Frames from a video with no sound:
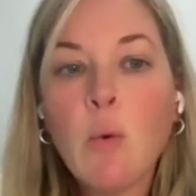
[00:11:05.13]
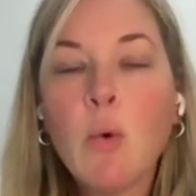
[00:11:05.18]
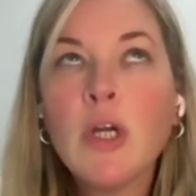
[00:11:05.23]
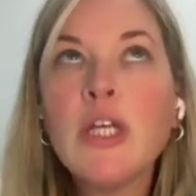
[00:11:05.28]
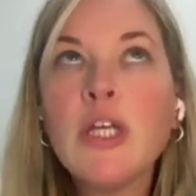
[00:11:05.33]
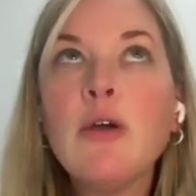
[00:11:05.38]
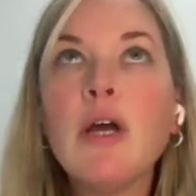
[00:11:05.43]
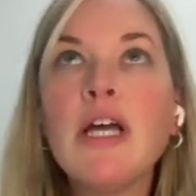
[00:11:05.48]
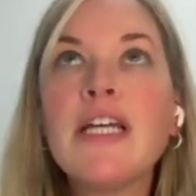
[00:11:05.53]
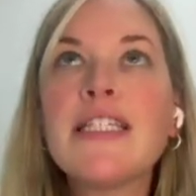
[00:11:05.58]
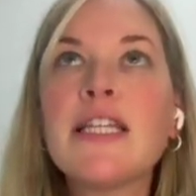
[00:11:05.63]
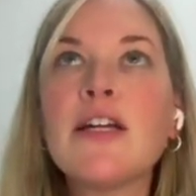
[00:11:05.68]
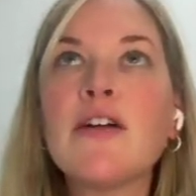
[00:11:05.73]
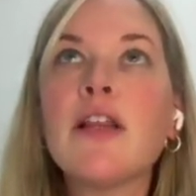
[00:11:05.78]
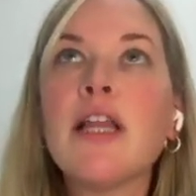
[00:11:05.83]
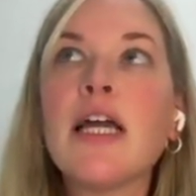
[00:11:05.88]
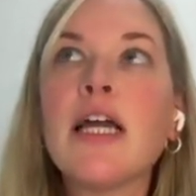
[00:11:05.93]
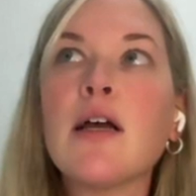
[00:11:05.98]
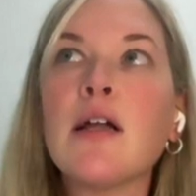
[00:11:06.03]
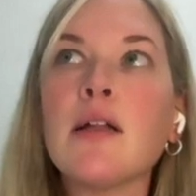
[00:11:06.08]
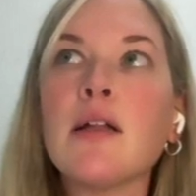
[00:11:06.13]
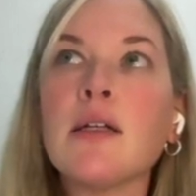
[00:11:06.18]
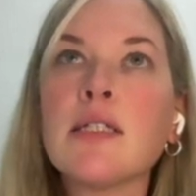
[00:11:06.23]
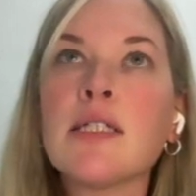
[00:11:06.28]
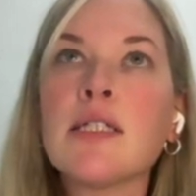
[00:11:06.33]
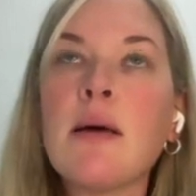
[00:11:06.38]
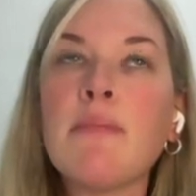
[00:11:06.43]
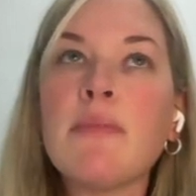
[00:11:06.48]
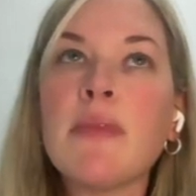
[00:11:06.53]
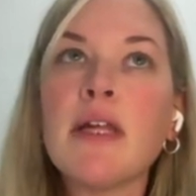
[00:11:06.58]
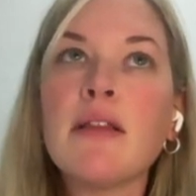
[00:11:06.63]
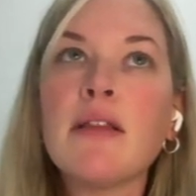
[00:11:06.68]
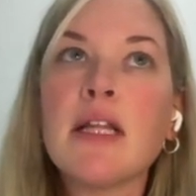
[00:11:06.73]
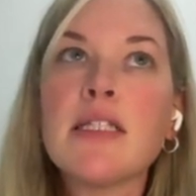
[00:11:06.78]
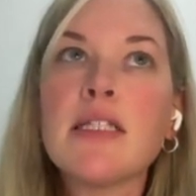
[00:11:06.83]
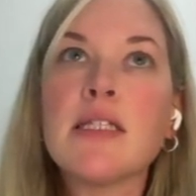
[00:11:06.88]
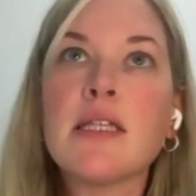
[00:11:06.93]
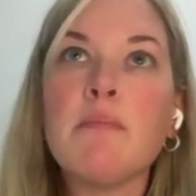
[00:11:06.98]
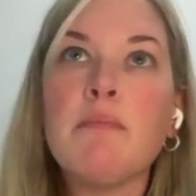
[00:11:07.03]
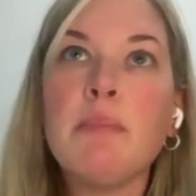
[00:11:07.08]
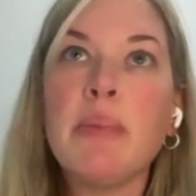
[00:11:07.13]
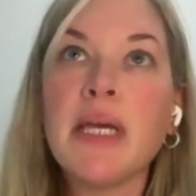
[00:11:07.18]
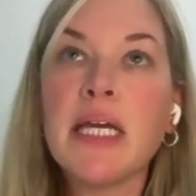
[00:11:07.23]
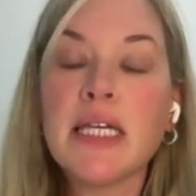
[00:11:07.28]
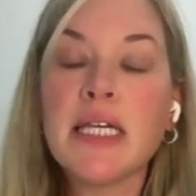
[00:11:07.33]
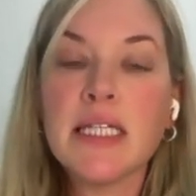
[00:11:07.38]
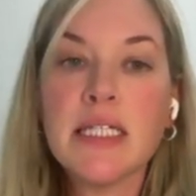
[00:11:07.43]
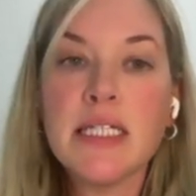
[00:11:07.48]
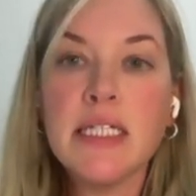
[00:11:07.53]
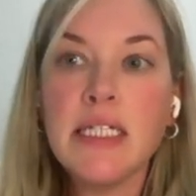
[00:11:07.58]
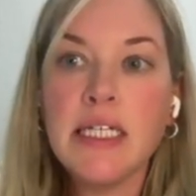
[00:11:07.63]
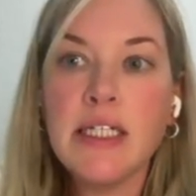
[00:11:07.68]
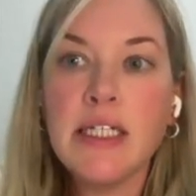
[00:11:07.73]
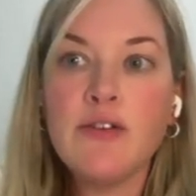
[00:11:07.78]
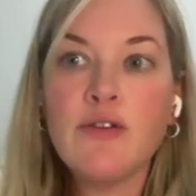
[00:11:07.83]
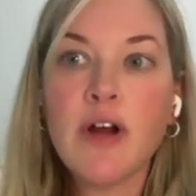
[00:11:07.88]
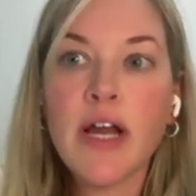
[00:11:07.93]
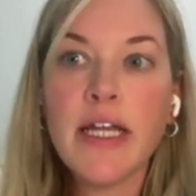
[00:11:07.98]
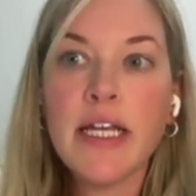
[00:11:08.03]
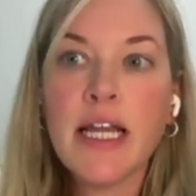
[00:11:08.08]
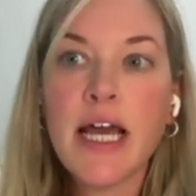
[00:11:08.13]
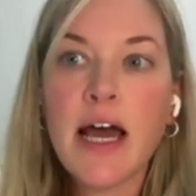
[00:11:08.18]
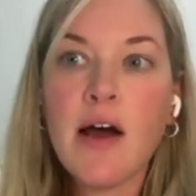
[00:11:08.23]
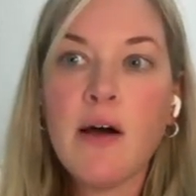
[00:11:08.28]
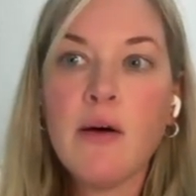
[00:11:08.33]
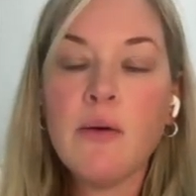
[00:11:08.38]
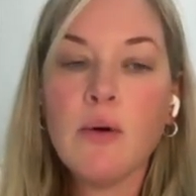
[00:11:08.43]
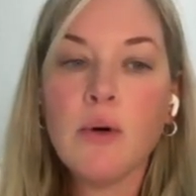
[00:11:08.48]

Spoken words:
Is there like something that's the biggest need right now?